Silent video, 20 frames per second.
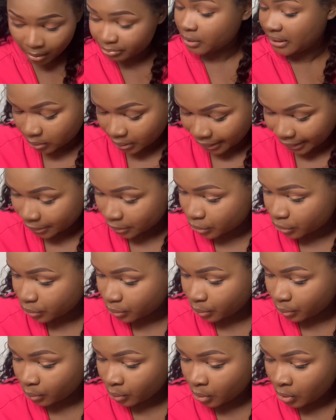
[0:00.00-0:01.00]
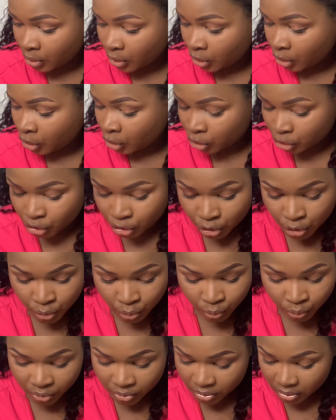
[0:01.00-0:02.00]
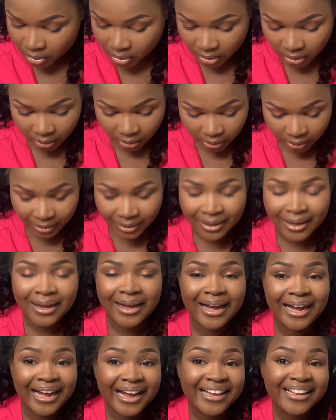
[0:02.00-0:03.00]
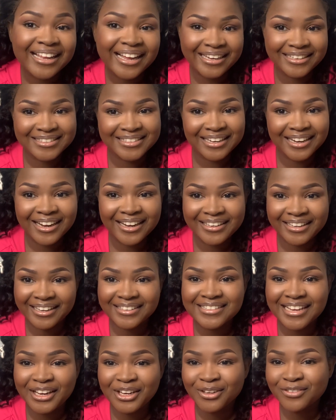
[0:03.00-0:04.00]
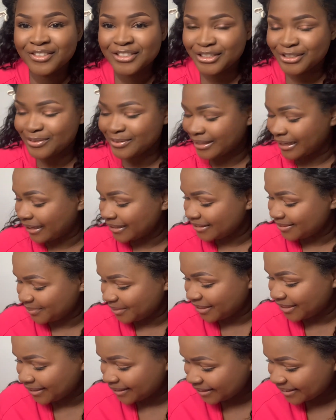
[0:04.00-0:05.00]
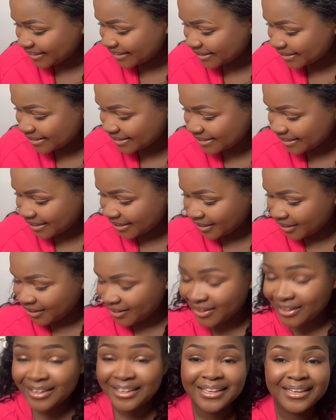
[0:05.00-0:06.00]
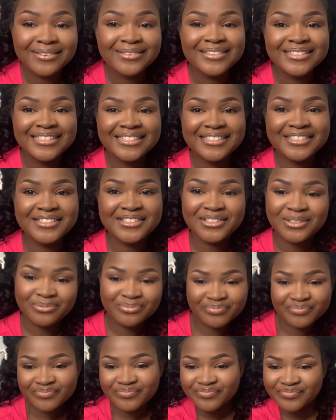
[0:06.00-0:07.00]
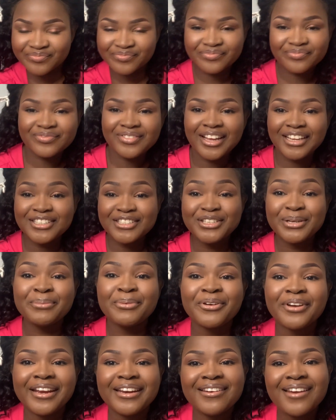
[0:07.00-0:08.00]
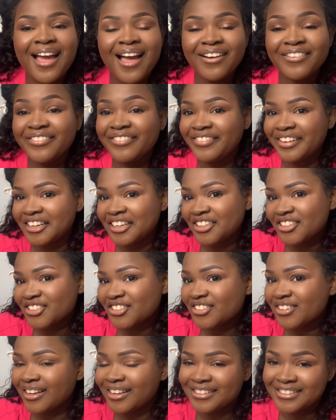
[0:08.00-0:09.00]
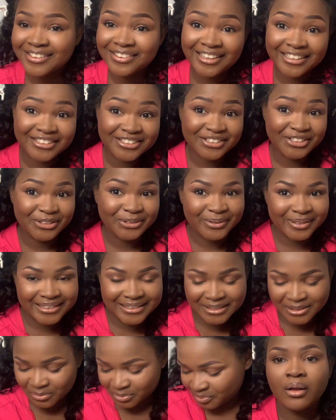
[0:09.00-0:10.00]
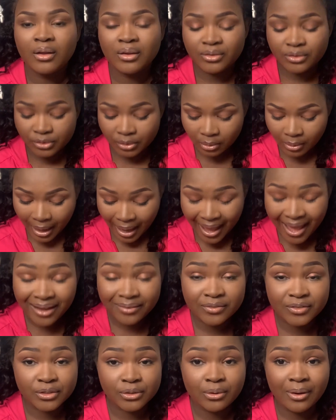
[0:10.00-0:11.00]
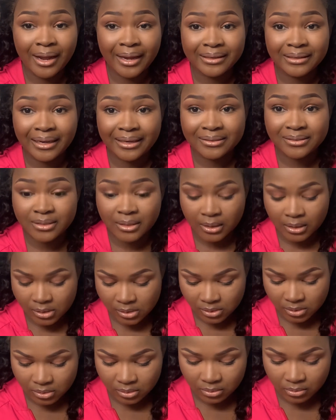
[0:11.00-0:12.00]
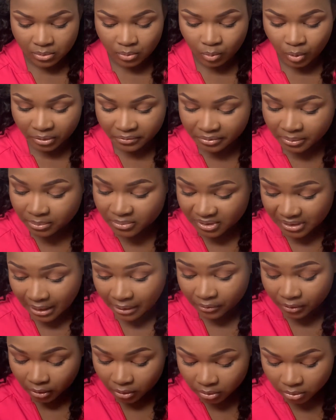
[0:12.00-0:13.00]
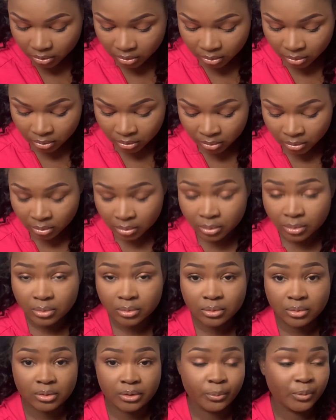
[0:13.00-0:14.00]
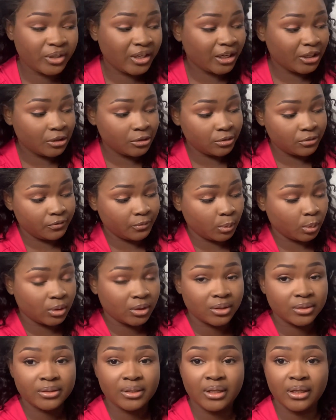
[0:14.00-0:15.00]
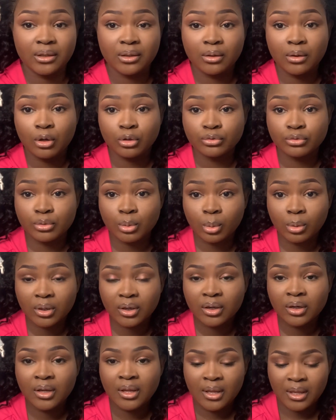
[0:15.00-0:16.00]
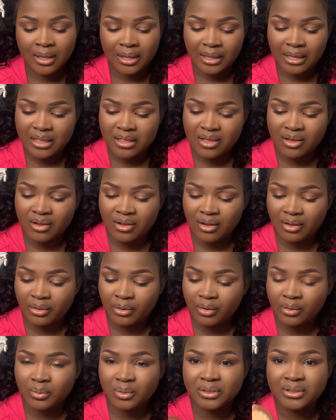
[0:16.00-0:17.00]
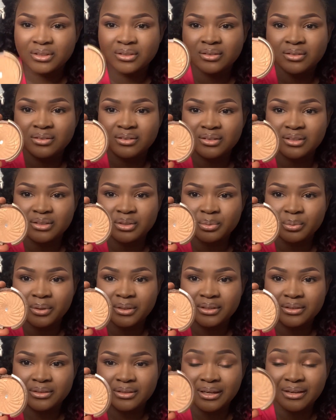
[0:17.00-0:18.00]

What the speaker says: I like to use a highlighter. Yes, I love to do that because it gives this shimmering finish. So let's do it. So I have two highlighter, one from Zaron, the one I use for the contour, and the other one, this one.